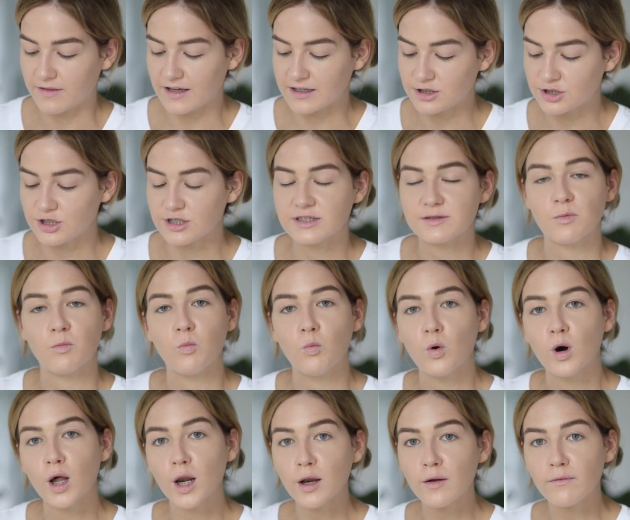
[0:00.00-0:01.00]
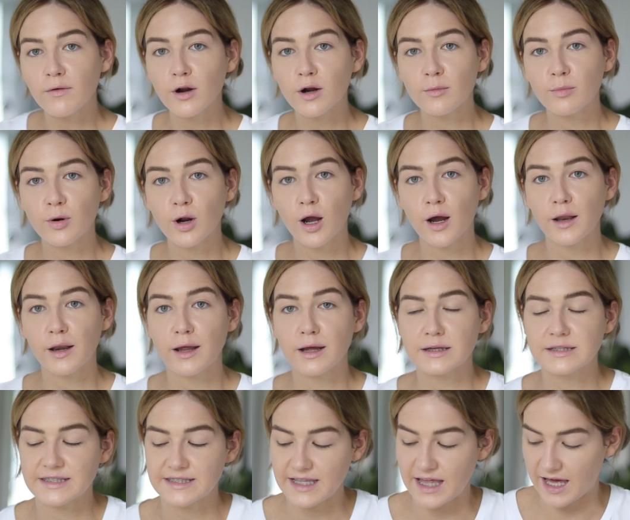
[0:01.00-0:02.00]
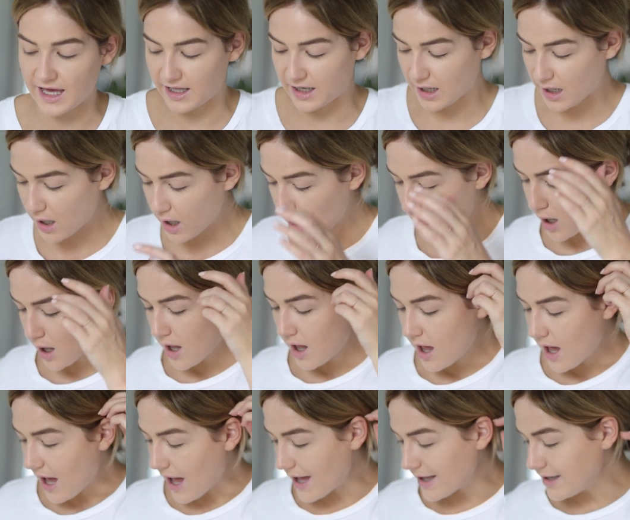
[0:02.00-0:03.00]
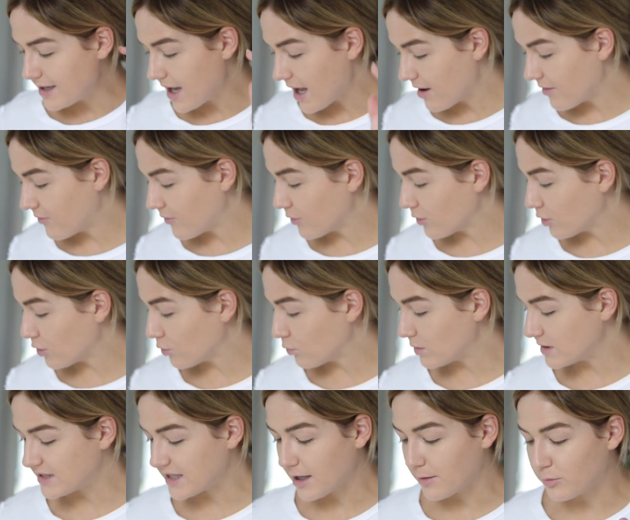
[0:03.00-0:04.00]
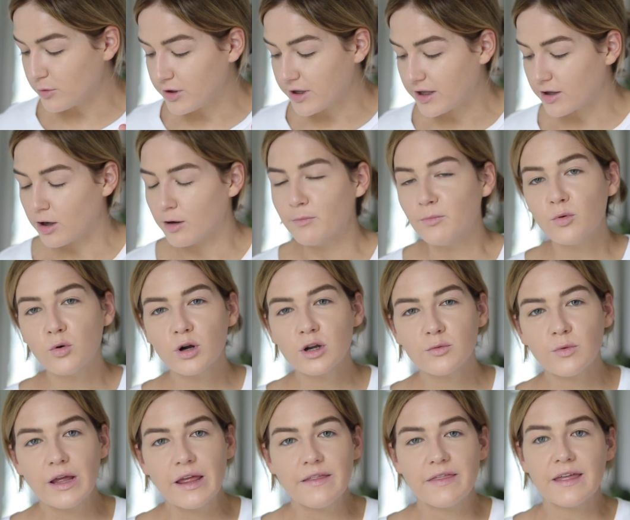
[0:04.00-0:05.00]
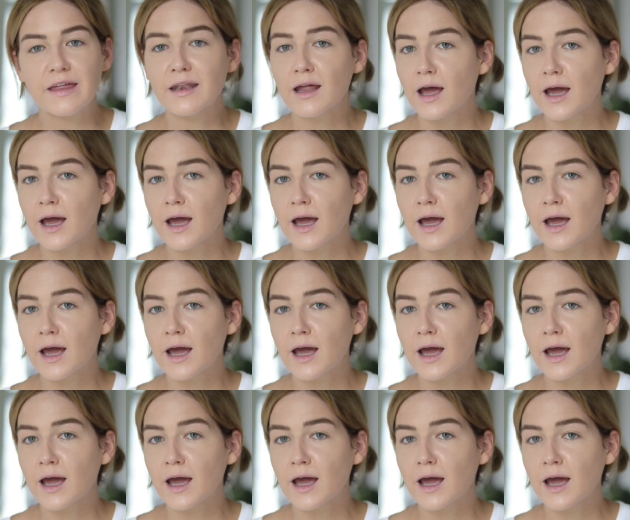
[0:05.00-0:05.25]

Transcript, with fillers: That's just one of her products that I never was able to get on board with. And